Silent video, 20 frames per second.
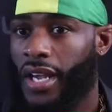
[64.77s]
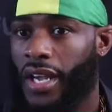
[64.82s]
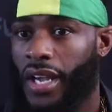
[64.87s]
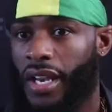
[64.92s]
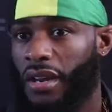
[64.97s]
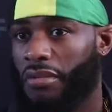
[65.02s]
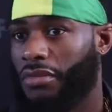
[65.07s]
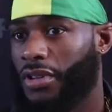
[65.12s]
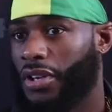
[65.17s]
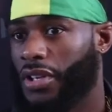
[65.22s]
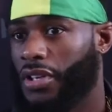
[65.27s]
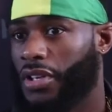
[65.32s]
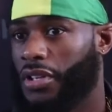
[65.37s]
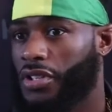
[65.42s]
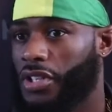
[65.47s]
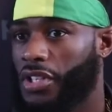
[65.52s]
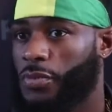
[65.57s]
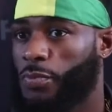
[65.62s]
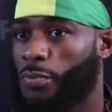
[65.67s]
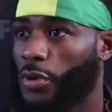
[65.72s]
And I'm looking to
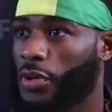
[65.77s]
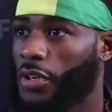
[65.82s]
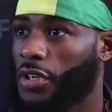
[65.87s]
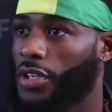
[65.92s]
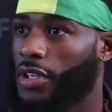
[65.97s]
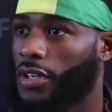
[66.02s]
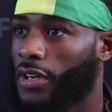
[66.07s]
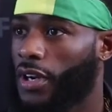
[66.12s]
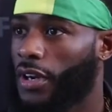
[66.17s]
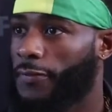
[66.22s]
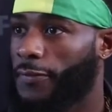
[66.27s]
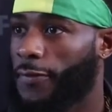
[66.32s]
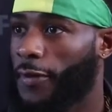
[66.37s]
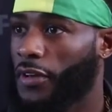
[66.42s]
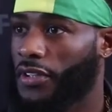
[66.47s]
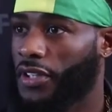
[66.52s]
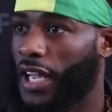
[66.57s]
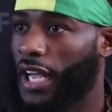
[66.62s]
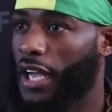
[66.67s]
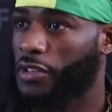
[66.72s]
just put a
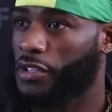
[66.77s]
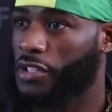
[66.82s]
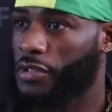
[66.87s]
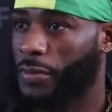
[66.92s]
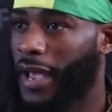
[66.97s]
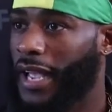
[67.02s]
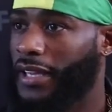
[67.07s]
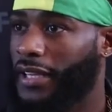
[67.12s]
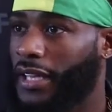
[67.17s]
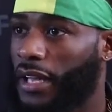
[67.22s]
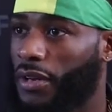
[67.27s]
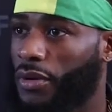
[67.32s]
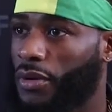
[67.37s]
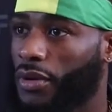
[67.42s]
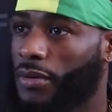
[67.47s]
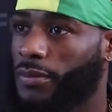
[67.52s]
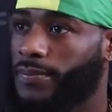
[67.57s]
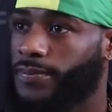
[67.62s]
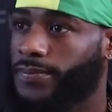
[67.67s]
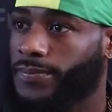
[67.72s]
funk down, smack down on
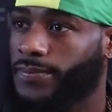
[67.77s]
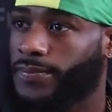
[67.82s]
him.